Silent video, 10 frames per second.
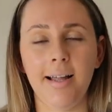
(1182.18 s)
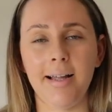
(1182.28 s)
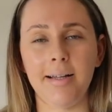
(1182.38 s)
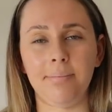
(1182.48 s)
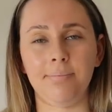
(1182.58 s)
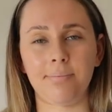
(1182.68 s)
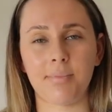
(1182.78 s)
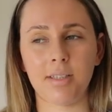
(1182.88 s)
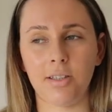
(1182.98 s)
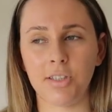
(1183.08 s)
I
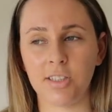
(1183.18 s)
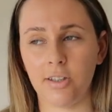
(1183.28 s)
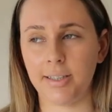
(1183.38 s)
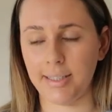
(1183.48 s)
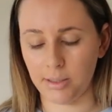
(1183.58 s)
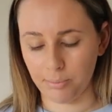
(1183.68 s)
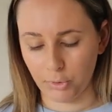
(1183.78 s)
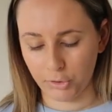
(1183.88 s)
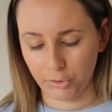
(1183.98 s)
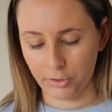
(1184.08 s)
just thought I'd get some
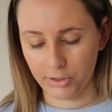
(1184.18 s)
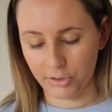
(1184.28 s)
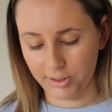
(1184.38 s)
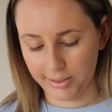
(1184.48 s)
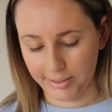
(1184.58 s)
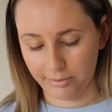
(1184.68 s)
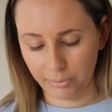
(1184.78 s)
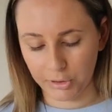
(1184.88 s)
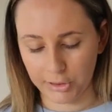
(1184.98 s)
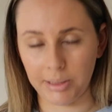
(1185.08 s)
more shorts just because they're
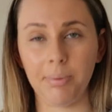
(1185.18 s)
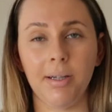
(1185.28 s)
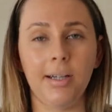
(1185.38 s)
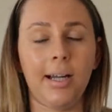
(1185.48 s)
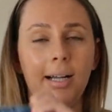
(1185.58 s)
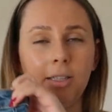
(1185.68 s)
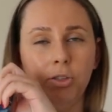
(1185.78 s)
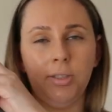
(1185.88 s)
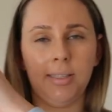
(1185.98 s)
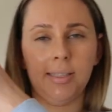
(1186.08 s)
on the cheap, and it's
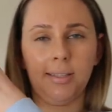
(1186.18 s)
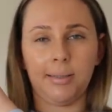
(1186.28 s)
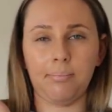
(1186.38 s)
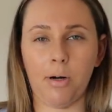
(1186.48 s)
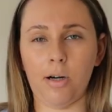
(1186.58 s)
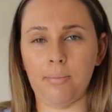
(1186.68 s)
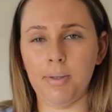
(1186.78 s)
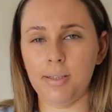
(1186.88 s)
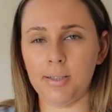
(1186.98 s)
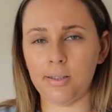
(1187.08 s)
just these like
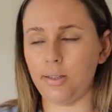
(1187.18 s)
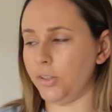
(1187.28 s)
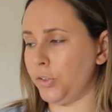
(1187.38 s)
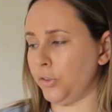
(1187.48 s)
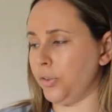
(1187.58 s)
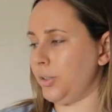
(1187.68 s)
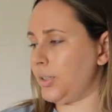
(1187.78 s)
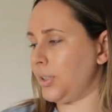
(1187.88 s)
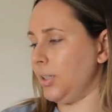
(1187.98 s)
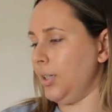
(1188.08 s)
mom style
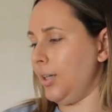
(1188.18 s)
shorts.